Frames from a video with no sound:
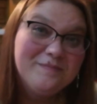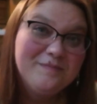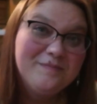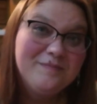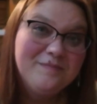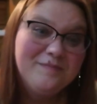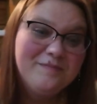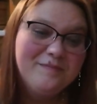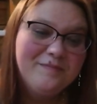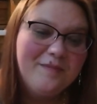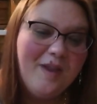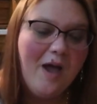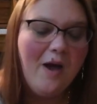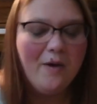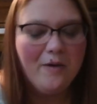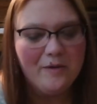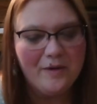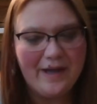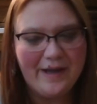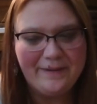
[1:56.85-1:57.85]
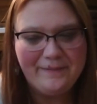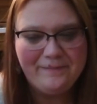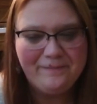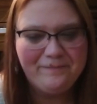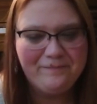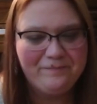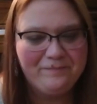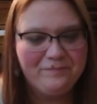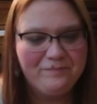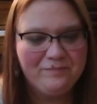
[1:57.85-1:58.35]
this month. Oh, okay.
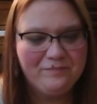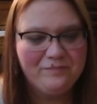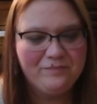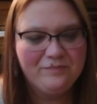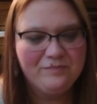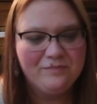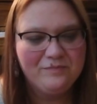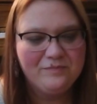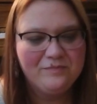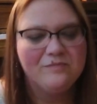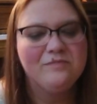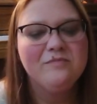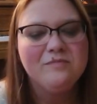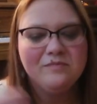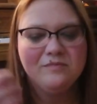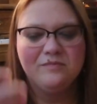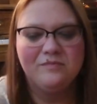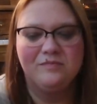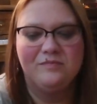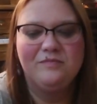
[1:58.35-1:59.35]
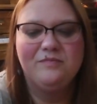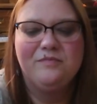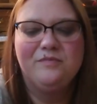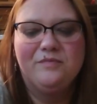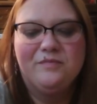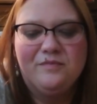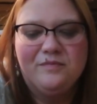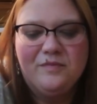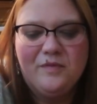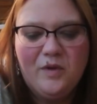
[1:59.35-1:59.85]
Everything else was kind of extra stuff.
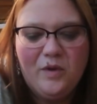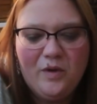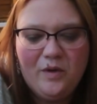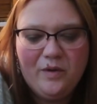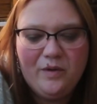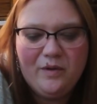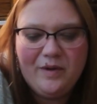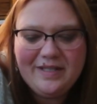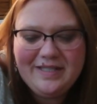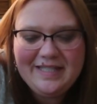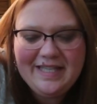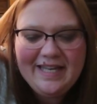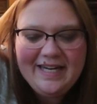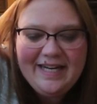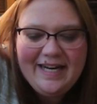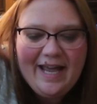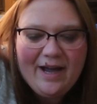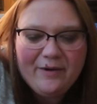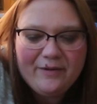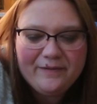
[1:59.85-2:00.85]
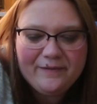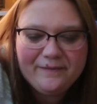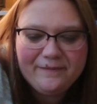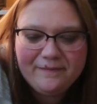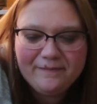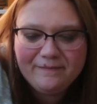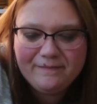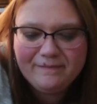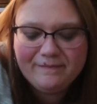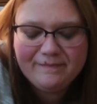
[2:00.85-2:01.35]
So let's, let's, get it out.
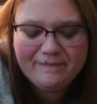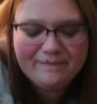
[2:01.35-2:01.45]
Open